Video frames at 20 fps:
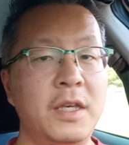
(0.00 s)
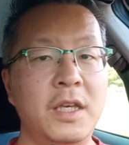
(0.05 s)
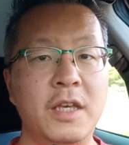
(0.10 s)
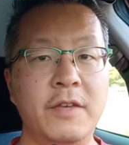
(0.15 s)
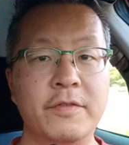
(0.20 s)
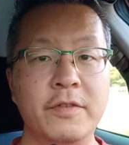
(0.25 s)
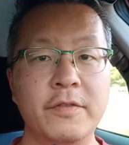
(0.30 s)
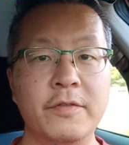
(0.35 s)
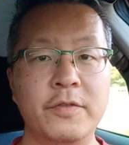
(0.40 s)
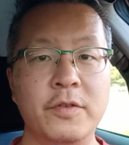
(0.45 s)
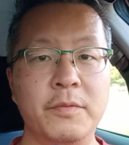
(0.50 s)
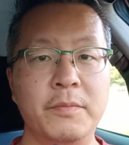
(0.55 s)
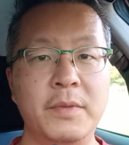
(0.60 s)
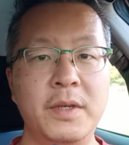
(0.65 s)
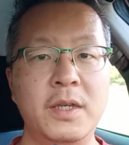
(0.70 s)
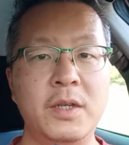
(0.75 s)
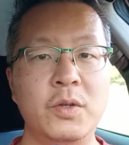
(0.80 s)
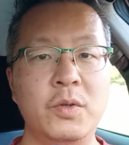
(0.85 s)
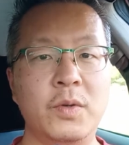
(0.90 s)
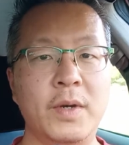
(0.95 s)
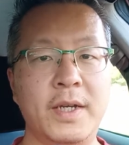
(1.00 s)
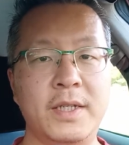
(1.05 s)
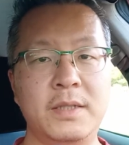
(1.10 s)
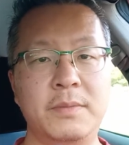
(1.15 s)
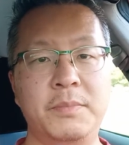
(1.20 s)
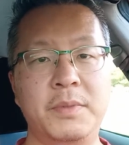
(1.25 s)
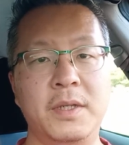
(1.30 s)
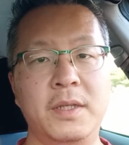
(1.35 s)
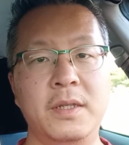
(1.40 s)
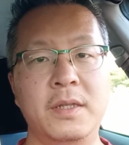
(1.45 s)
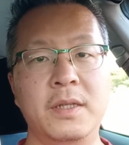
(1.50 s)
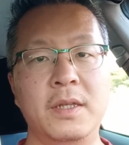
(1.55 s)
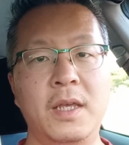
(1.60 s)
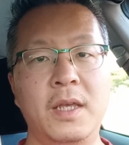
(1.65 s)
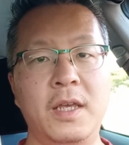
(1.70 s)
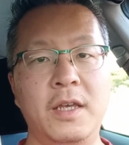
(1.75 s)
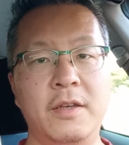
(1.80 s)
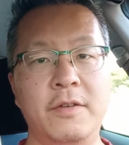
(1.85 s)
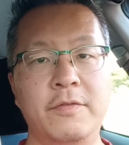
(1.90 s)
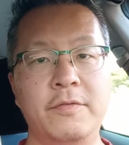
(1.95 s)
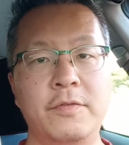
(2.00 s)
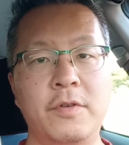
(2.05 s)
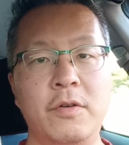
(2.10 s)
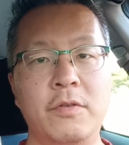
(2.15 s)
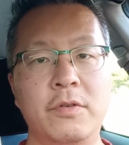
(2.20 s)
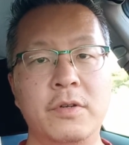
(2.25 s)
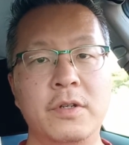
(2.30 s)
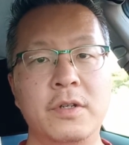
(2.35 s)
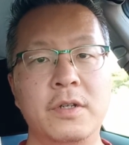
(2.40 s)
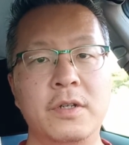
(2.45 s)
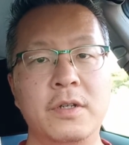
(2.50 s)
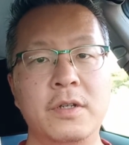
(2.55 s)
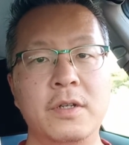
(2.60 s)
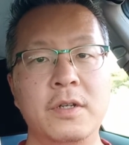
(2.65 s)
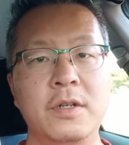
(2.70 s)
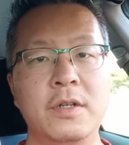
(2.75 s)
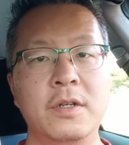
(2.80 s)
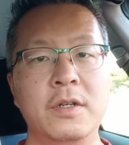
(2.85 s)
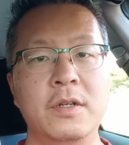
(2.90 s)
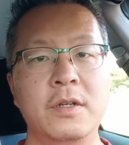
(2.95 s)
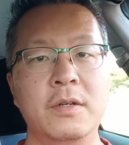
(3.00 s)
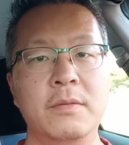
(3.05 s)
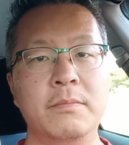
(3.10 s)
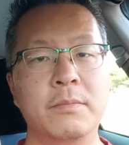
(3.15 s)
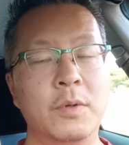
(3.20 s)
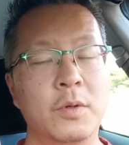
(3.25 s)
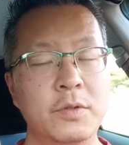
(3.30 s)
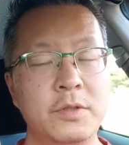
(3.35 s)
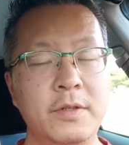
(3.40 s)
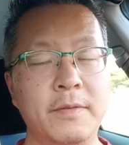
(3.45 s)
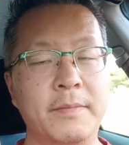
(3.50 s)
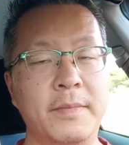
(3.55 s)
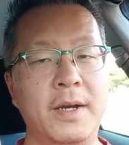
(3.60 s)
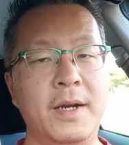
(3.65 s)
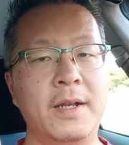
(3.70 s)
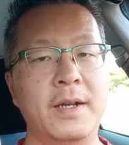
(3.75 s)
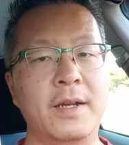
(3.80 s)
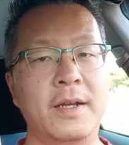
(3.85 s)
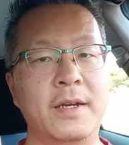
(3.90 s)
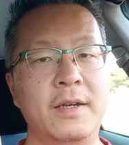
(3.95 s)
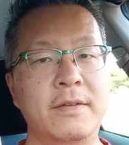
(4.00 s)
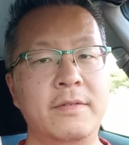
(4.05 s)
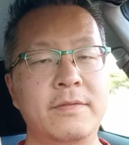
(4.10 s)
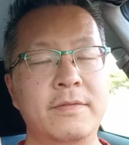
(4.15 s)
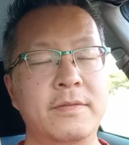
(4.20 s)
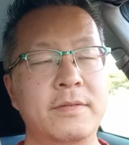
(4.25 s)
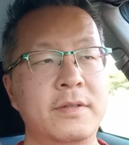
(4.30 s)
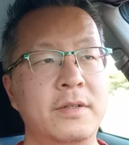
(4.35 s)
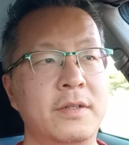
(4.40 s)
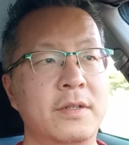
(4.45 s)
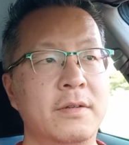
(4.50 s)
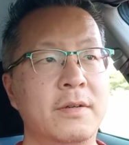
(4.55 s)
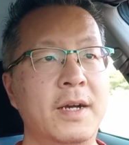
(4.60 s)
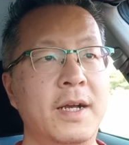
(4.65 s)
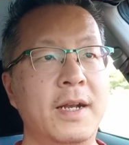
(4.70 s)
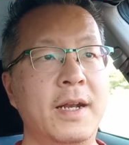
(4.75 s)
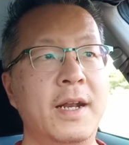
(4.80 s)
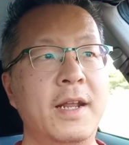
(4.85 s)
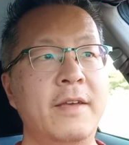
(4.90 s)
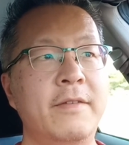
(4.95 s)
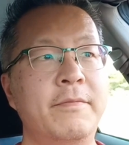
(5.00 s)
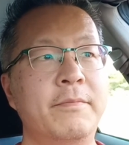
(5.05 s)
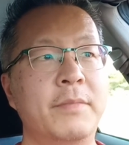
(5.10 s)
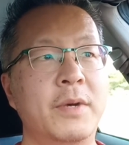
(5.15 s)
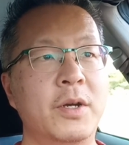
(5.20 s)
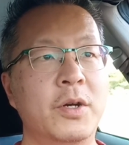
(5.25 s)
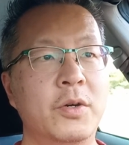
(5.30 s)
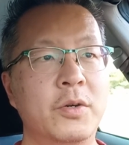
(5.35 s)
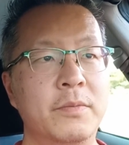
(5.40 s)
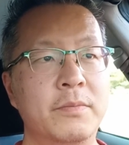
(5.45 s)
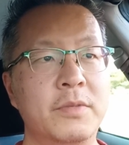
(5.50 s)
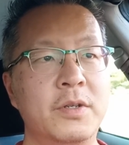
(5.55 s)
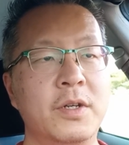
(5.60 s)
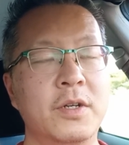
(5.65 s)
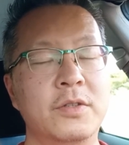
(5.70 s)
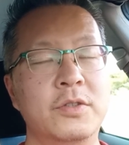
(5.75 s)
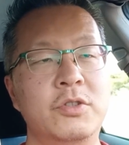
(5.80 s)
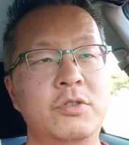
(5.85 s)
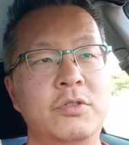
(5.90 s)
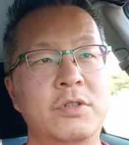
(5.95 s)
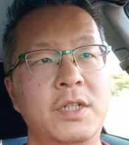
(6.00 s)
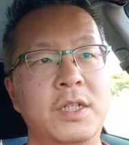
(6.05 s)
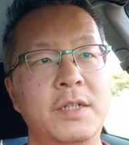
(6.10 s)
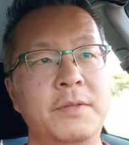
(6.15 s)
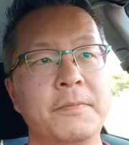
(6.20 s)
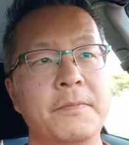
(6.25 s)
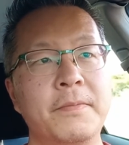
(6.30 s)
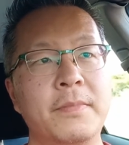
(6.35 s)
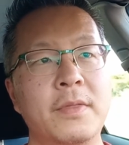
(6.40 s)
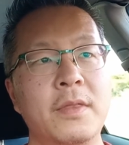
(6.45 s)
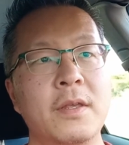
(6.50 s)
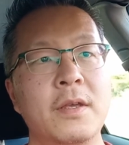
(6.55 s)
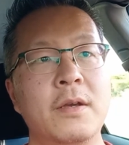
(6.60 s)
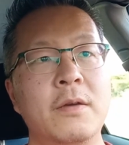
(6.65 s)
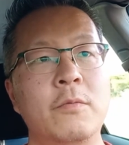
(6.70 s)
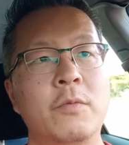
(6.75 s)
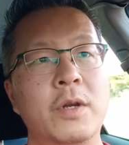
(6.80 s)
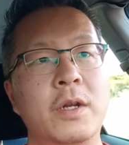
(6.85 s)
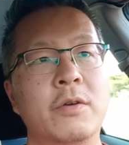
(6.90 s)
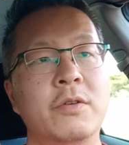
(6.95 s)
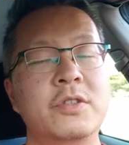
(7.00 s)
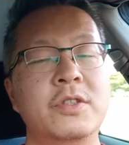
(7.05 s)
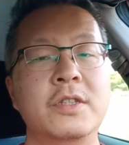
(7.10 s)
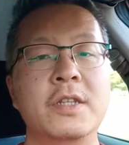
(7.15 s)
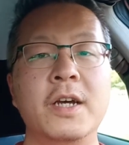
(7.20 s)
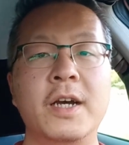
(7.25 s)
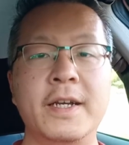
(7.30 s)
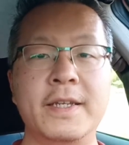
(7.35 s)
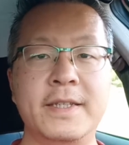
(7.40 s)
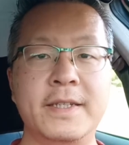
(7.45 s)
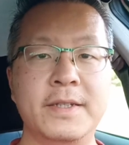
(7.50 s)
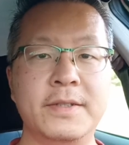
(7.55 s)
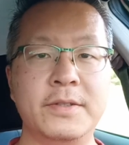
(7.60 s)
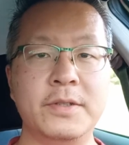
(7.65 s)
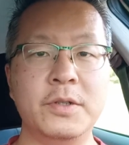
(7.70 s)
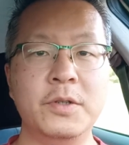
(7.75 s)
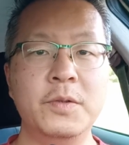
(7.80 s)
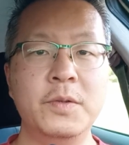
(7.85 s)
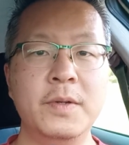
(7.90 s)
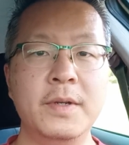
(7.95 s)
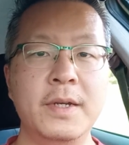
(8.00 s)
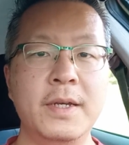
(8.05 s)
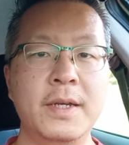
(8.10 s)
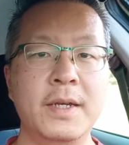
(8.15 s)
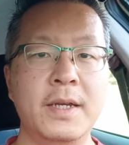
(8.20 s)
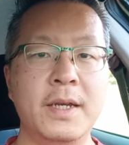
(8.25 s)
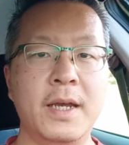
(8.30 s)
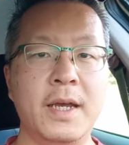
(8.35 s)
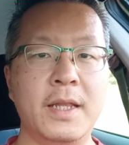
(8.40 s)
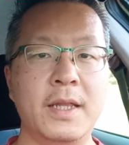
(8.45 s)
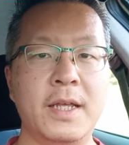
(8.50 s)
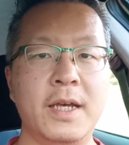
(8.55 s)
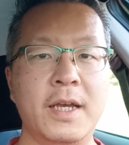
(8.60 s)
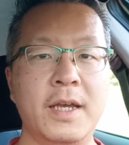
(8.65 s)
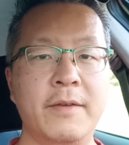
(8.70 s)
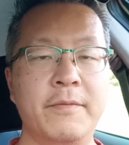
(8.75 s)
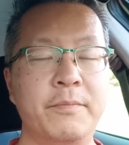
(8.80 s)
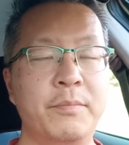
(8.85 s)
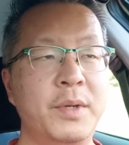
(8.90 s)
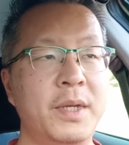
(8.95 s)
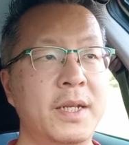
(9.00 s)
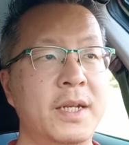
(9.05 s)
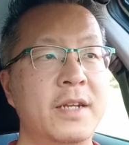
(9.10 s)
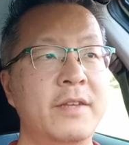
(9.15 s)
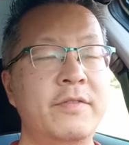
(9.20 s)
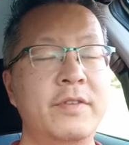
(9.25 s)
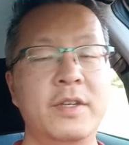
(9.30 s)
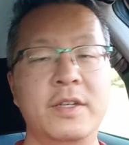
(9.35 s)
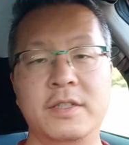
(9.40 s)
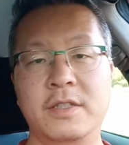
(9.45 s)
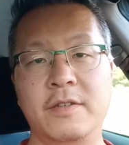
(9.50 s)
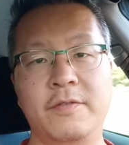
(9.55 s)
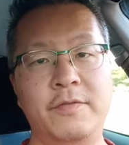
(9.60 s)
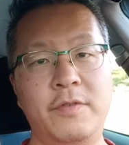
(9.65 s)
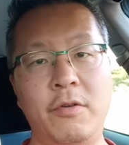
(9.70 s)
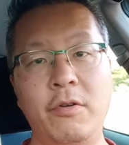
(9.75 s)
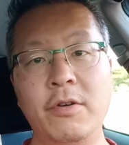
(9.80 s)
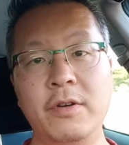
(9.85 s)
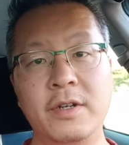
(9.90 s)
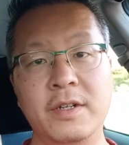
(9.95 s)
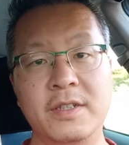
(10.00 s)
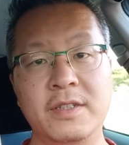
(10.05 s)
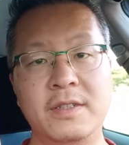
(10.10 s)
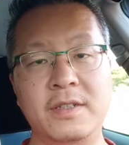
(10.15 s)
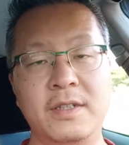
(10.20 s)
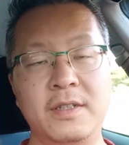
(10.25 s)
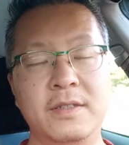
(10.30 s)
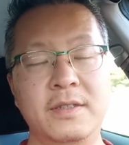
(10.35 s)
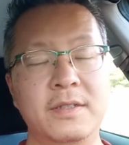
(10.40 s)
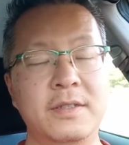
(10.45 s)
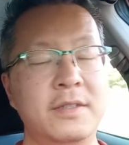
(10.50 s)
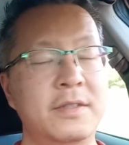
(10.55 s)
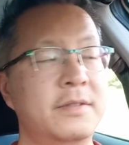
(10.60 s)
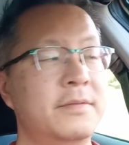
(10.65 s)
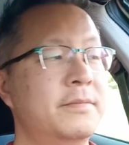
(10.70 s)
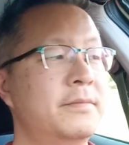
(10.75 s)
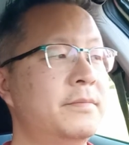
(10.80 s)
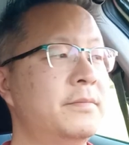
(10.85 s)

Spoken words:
Even for me, who has been a foreigner most of my life, I left my home country when I was 9 years old, and I have been living as a foreigner since.